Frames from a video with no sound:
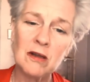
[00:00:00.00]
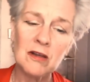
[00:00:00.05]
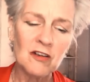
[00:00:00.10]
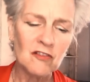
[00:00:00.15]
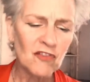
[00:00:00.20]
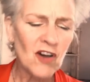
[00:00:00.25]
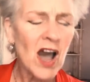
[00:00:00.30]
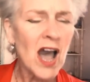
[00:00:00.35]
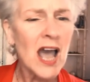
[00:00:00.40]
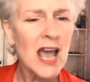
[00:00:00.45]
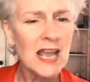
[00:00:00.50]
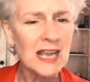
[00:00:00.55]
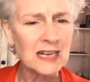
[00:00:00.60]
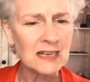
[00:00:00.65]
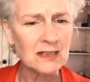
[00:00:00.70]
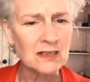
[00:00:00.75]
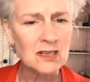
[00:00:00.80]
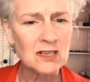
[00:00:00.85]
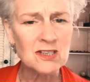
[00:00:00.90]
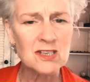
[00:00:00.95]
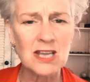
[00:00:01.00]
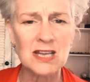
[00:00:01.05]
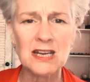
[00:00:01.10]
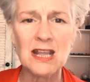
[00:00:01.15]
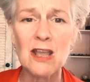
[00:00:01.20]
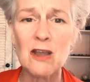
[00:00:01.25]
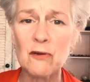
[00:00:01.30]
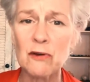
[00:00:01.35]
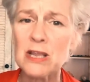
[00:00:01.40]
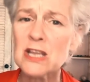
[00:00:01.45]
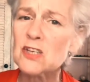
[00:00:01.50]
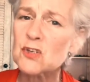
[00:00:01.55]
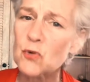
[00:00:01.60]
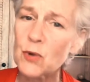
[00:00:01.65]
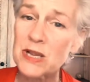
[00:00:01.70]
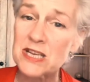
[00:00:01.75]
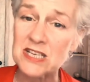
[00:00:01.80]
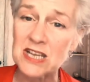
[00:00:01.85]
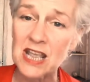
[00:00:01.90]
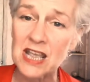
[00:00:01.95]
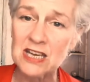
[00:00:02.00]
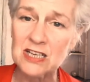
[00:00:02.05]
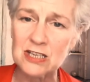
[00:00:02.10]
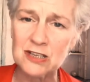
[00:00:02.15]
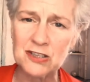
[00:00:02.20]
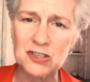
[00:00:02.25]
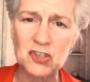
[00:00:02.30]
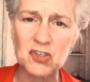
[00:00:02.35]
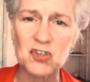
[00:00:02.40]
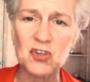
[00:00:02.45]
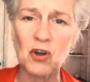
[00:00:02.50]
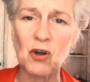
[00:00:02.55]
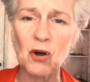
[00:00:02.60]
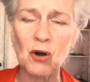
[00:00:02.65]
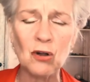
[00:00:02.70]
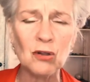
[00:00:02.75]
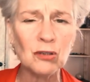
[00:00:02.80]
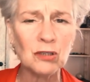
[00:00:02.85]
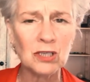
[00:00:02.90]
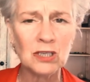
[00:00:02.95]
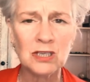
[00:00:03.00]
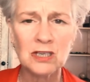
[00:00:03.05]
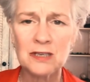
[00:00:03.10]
Fine, said Harry, squeezing into the stall.